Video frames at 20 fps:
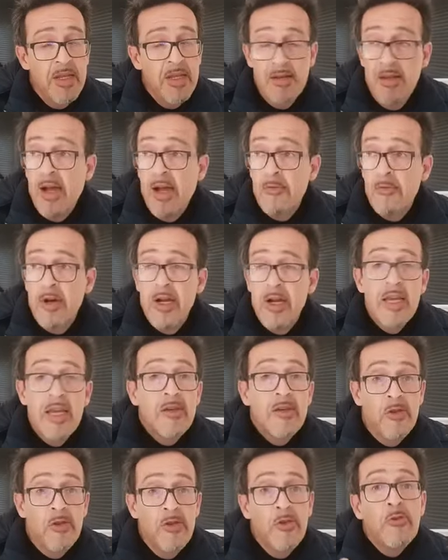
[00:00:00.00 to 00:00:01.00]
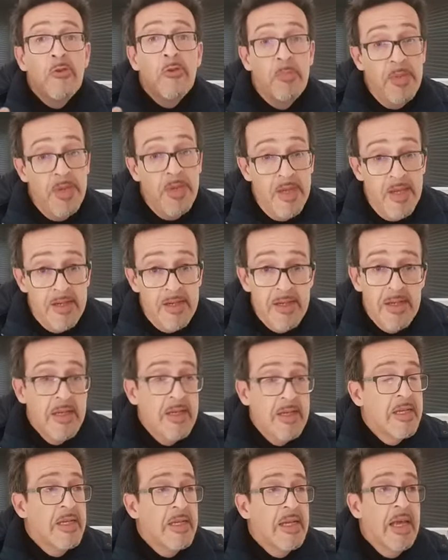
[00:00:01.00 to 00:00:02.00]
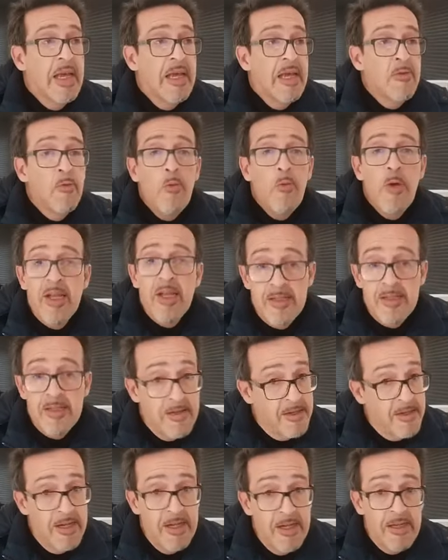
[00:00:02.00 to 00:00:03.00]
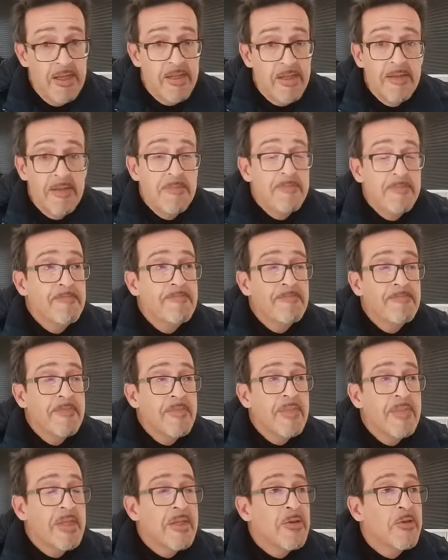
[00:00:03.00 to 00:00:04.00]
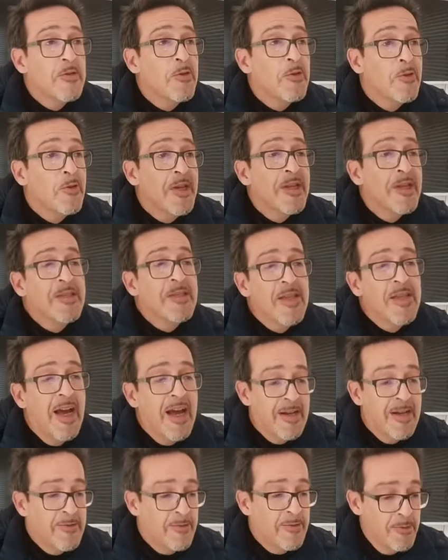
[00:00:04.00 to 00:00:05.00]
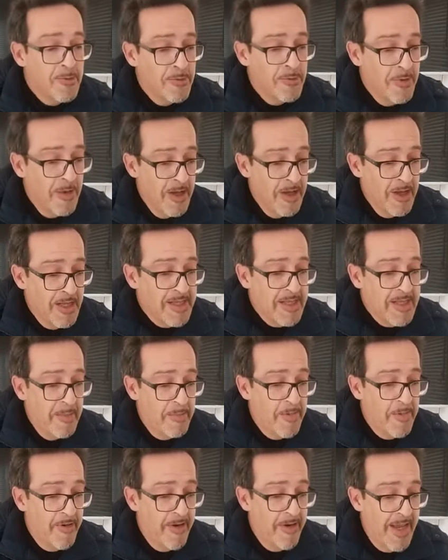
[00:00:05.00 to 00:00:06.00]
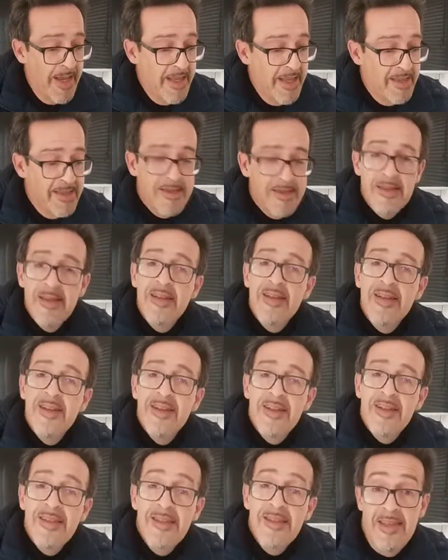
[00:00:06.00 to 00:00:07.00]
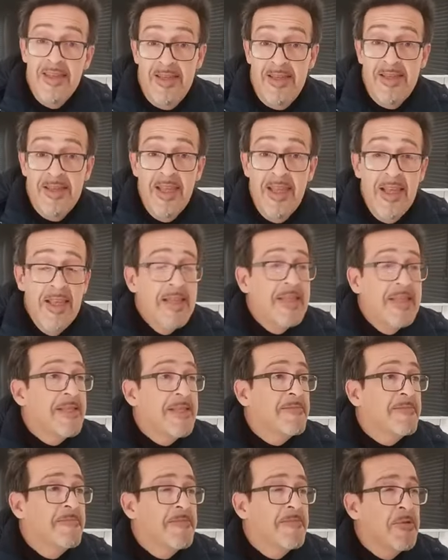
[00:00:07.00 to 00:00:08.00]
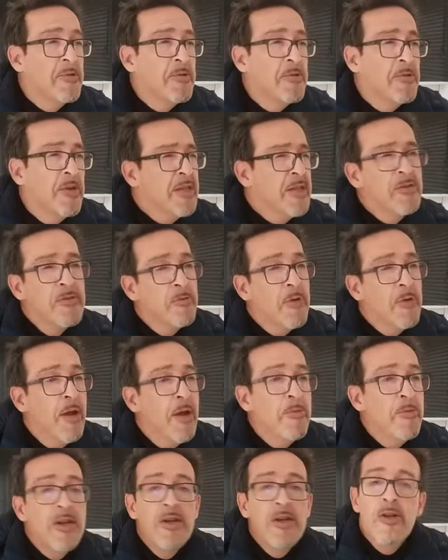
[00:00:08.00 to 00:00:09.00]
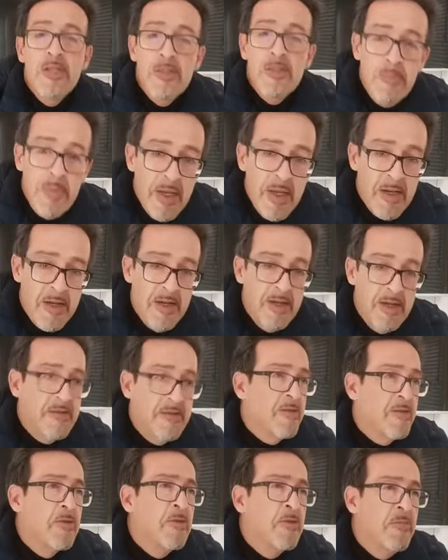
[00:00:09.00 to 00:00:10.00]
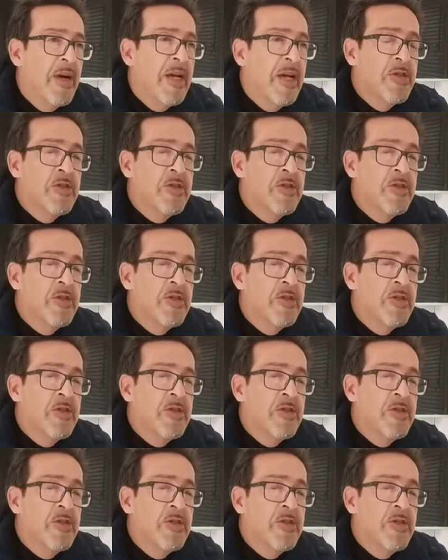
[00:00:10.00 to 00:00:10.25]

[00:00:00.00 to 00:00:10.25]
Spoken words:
our European and Westerners. So it's hard to separate these things. So I will not speak so much